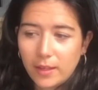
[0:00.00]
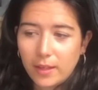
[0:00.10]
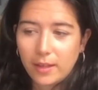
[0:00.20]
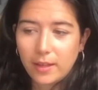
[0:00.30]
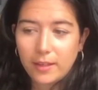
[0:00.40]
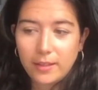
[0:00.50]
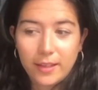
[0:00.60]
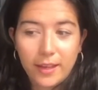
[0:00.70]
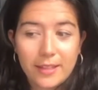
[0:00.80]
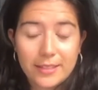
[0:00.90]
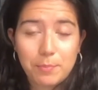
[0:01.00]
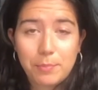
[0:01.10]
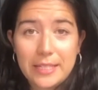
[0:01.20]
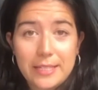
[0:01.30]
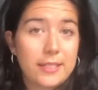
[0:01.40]
and
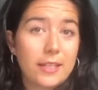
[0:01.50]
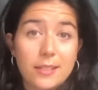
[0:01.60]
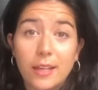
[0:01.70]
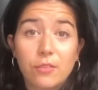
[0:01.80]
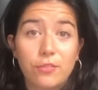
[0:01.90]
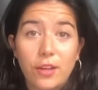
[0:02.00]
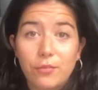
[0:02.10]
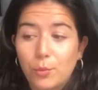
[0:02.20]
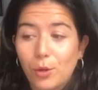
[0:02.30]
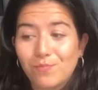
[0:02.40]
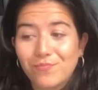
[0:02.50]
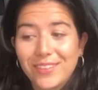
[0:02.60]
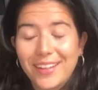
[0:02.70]
please stay safe, everyone.